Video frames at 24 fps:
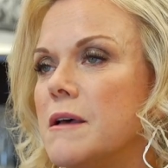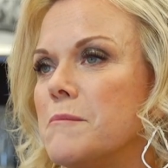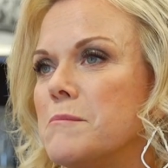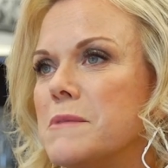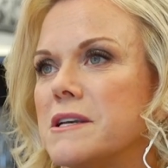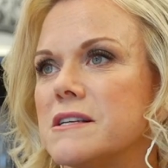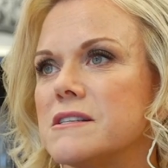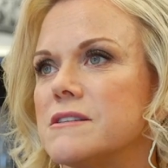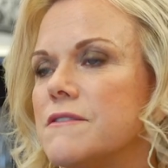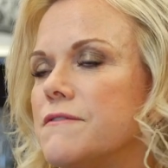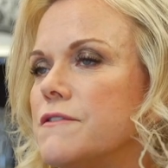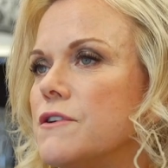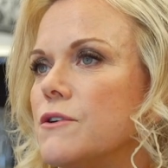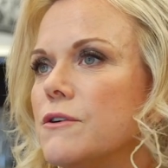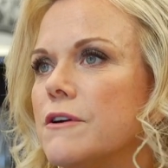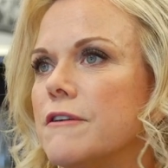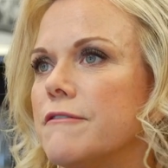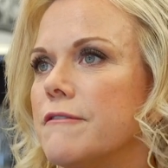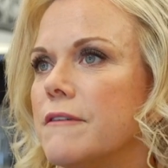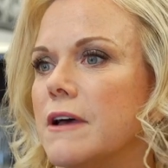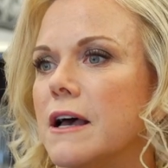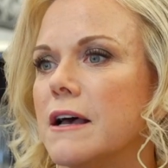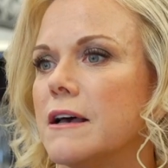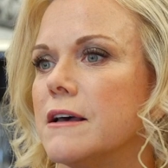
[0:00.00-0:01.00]
Because if you're
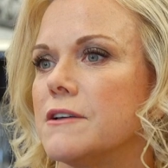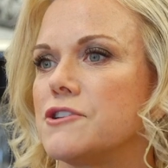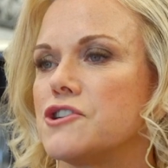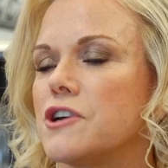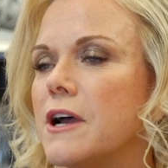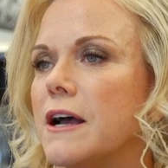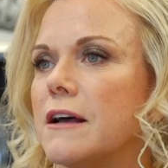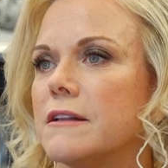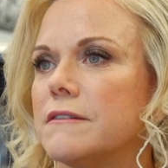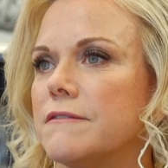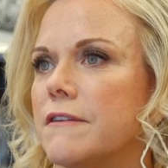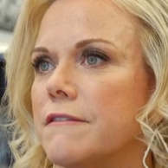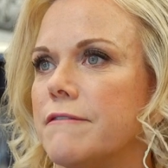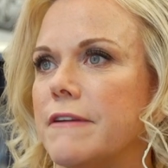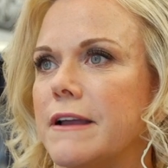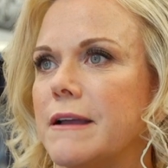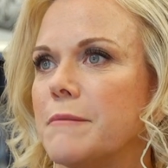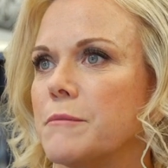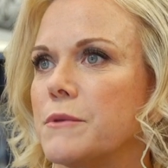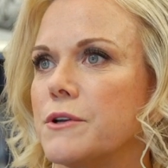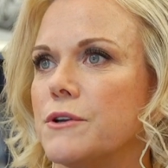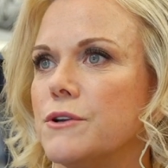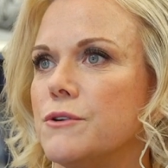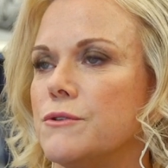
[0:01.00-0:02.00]
a, a child of a
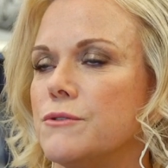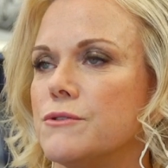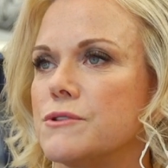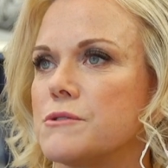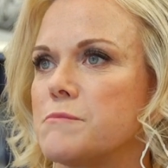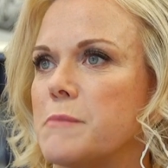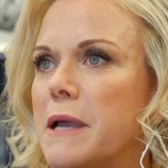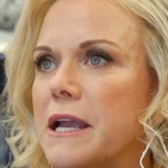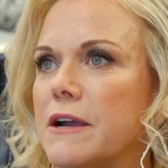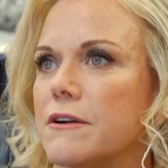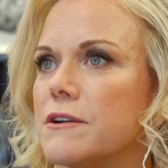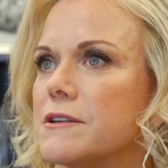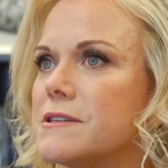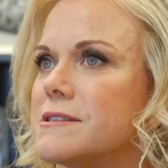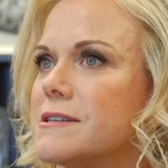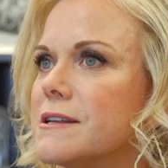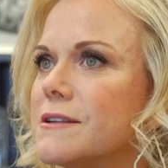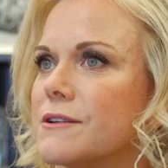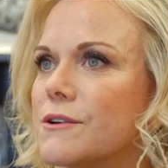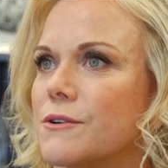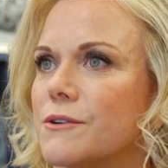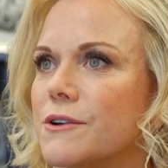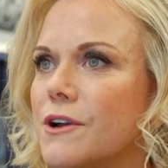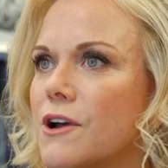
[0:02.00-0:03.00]
family whose parents
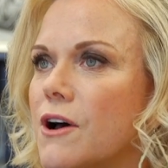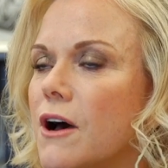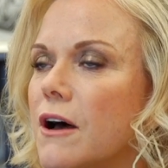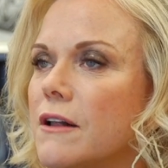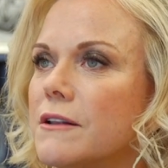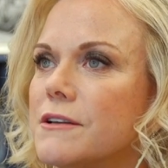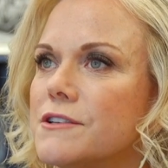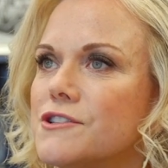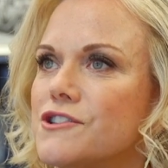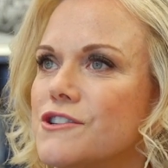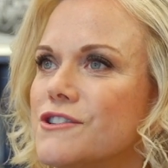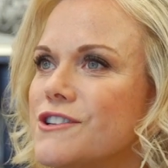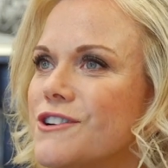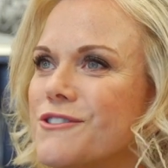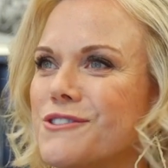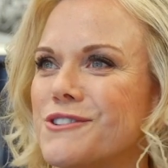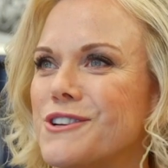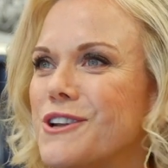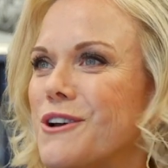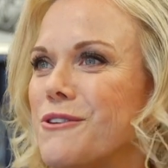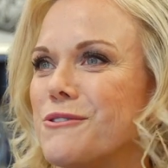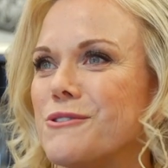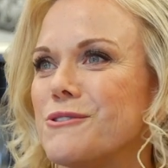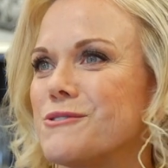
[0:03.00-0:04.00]
didn't go to college, you don't
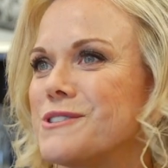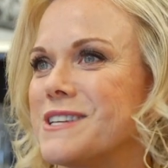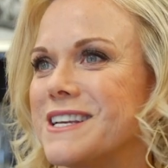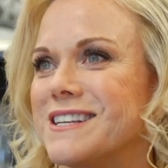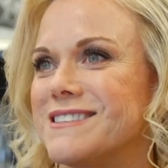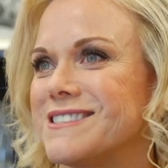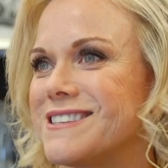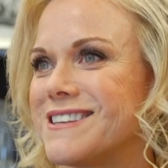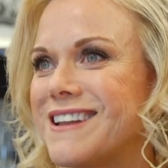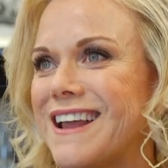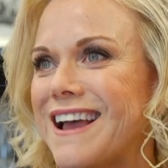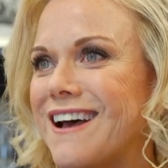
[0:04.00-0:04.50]
know those ins and